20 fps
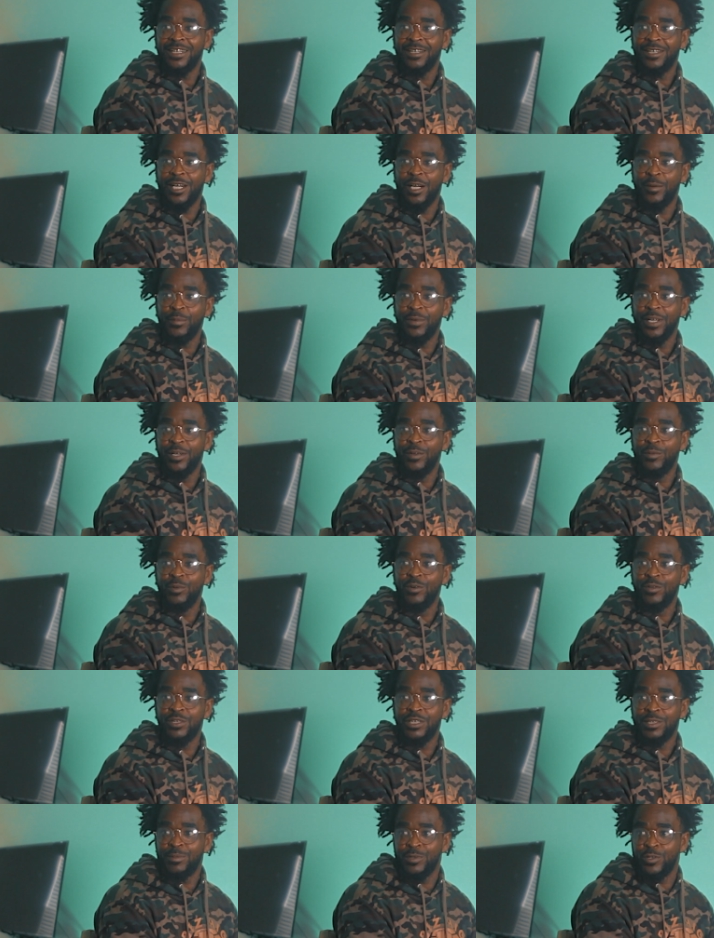Now I mean, we
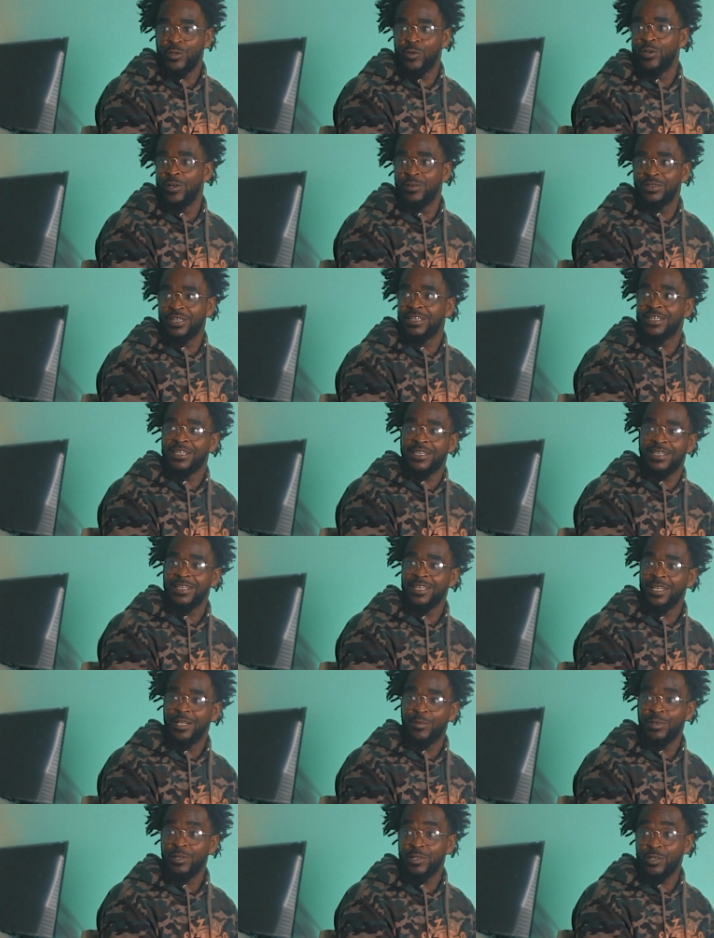won't just absorb just the
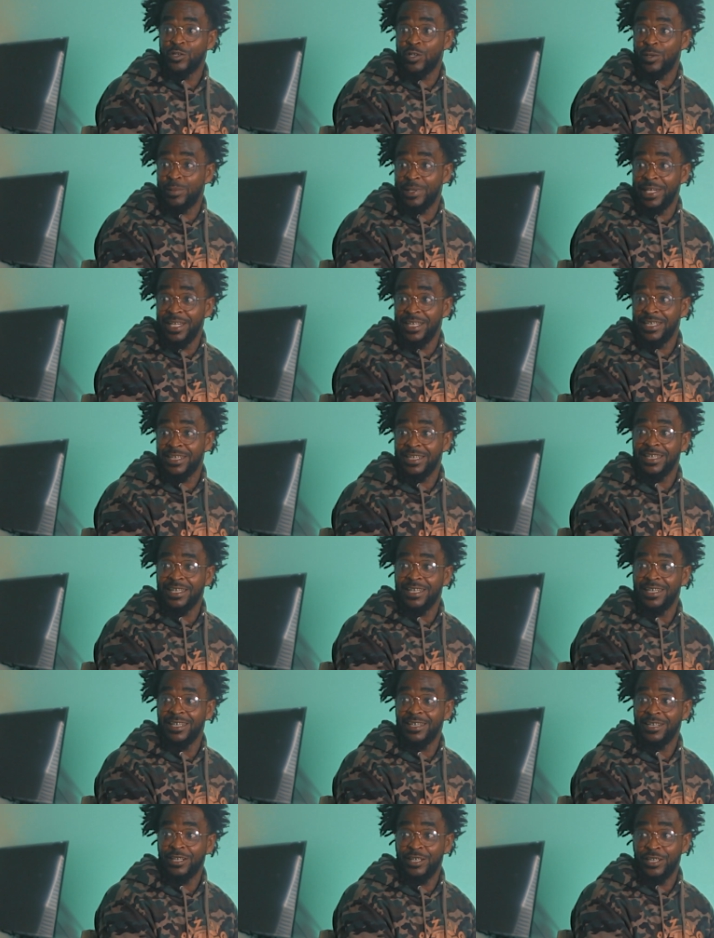sun. We absorb energy,
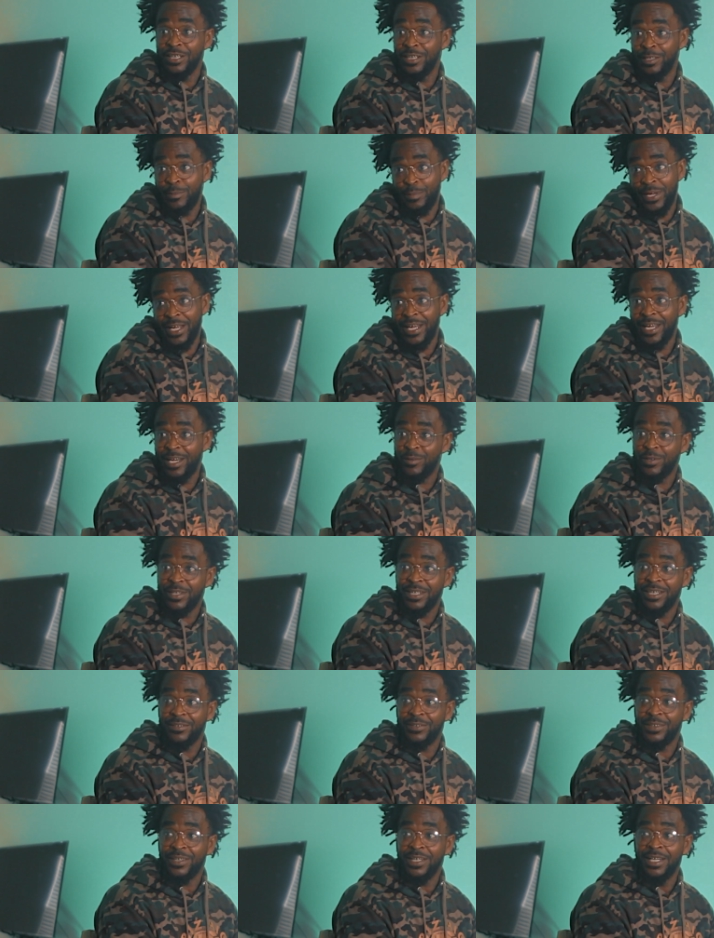mm-hmm. good, bad,
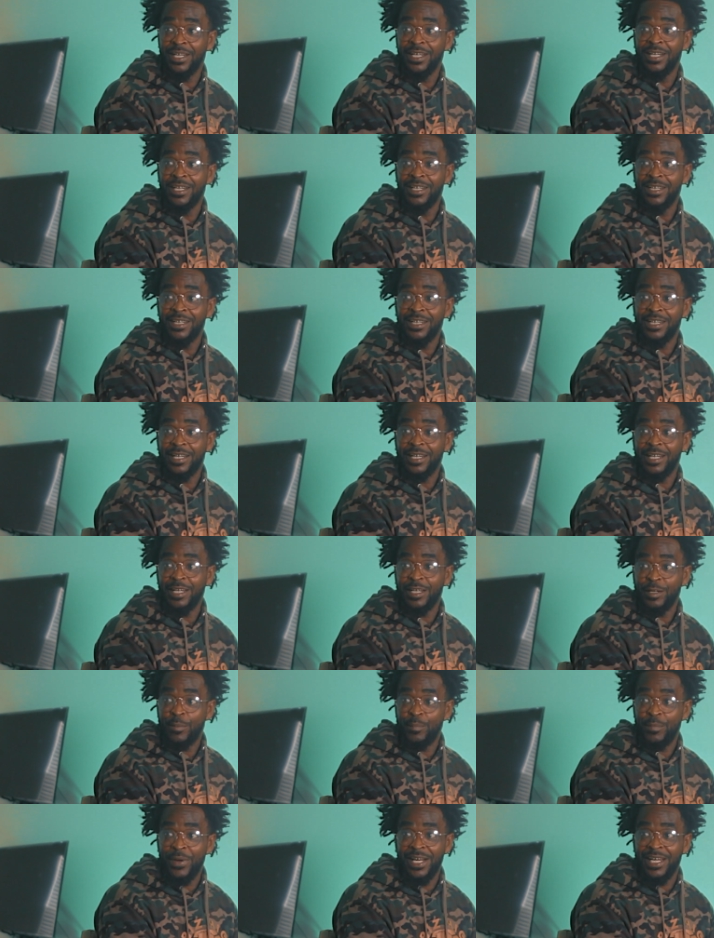whatever.
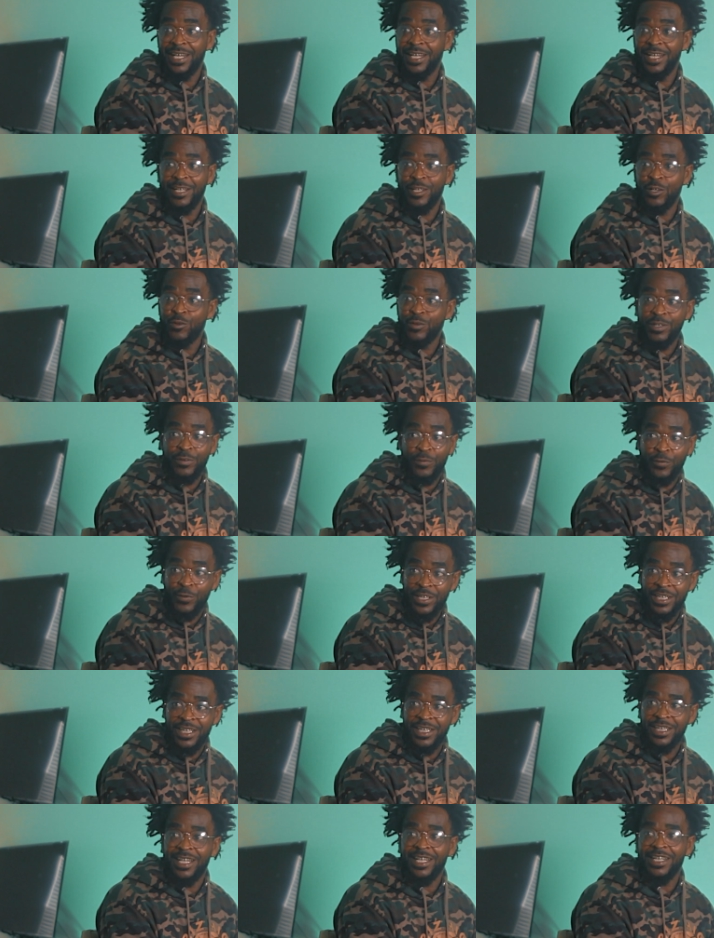And the melanin don't
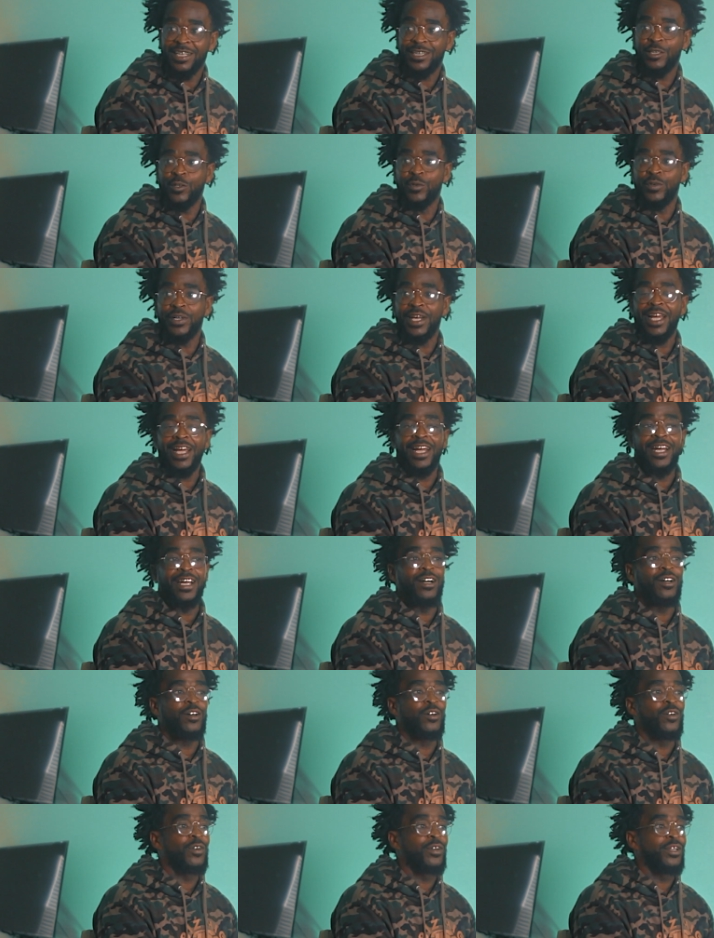differentiate. So
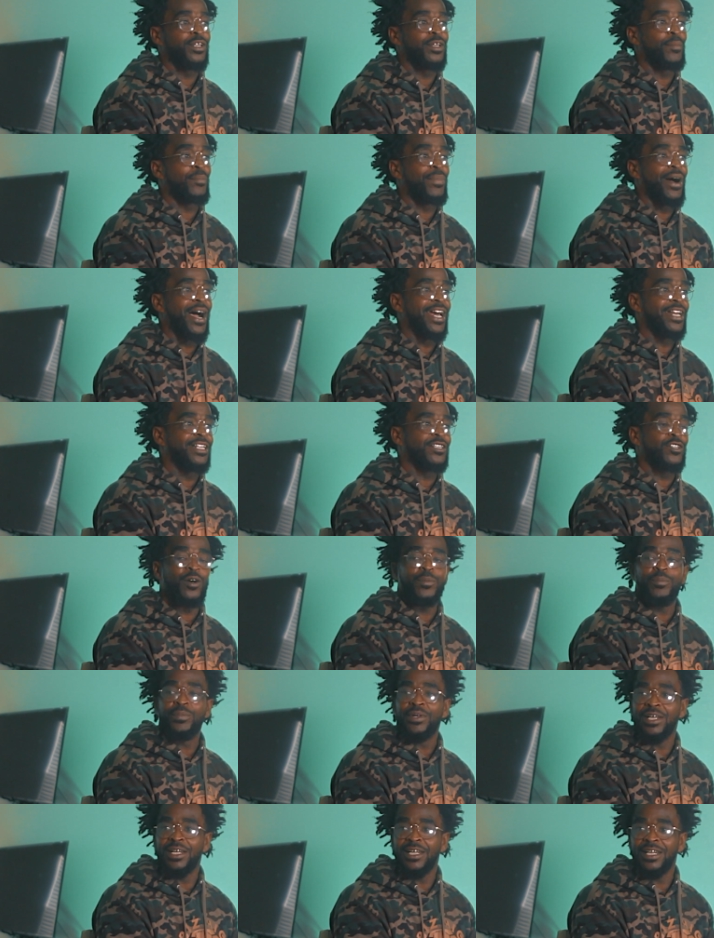now the bodies are
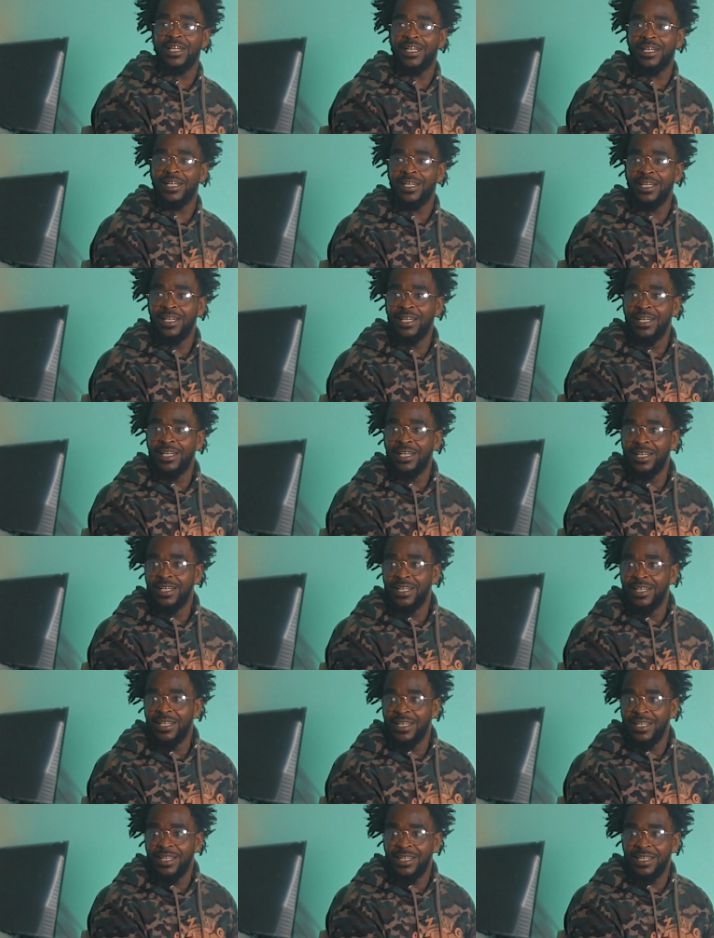being
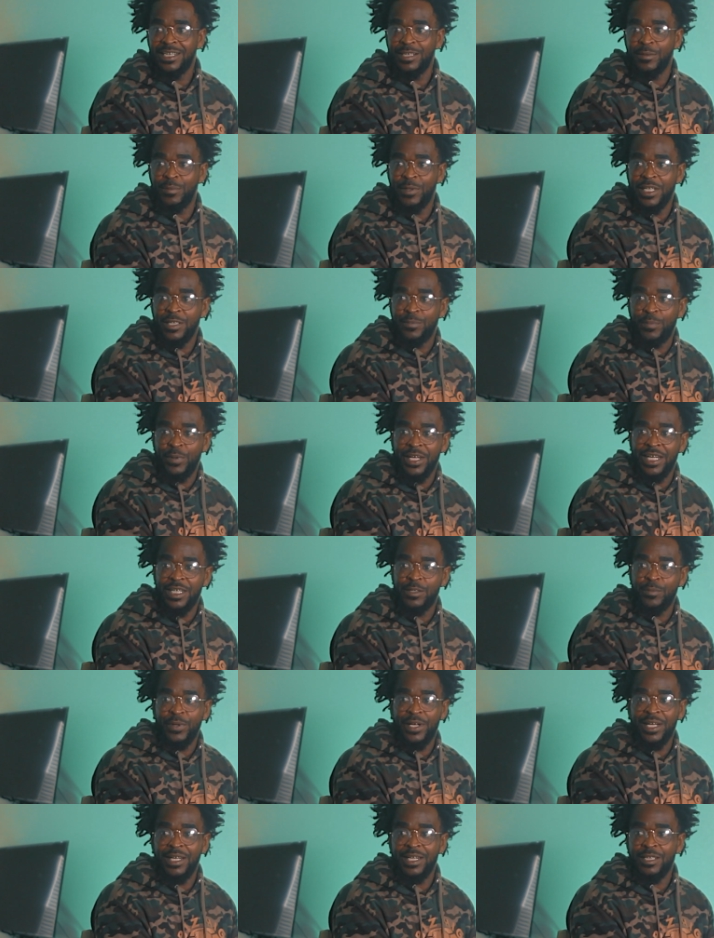it's, it's being it's
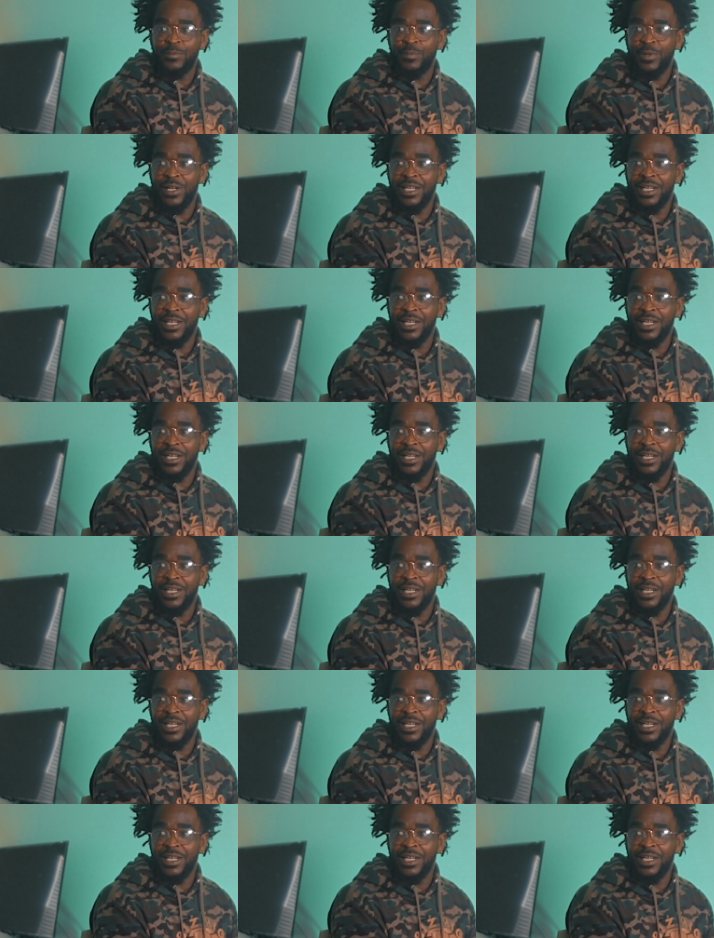being it's